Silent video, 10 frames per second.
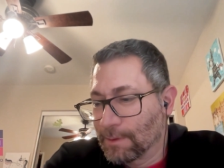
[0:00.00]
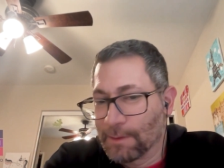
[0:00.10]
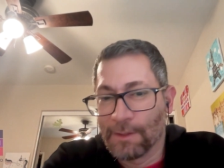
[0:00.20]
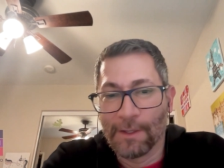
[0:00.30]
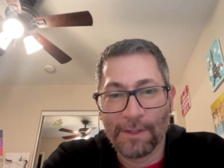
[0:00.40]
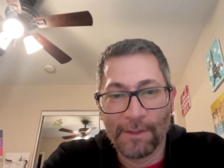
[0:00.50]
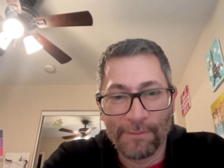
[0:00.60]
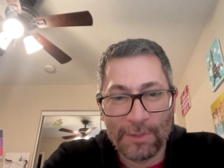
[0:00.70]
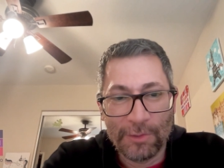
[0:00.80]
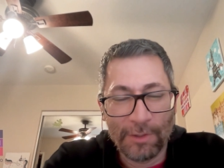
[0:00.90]
the
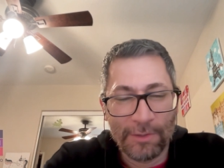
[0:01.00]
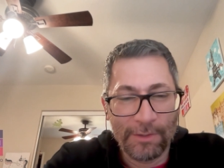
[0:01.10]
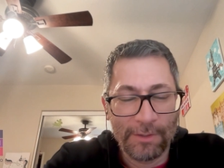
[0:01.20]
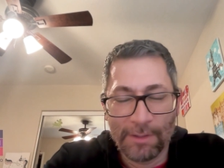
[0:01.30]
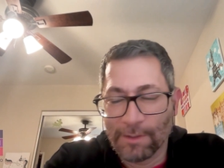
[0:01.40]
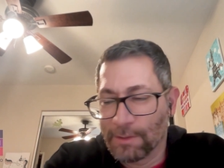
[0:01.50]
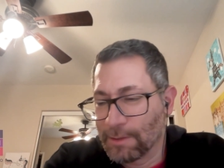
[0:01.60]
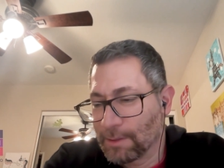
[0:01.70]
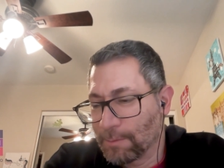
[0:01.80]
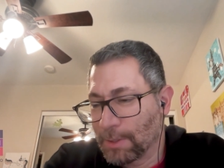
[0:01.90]
infrastructure,
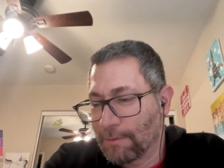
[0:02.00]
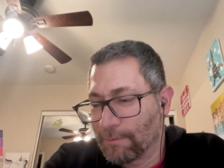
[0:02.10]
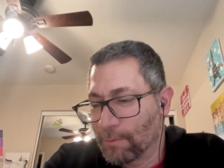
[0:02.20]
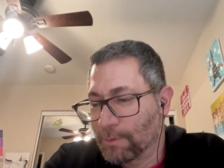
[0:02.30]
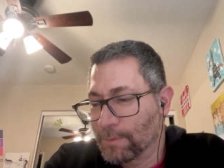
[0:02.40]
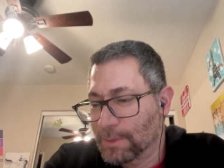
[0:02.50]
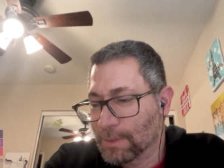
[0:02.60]
the platforms,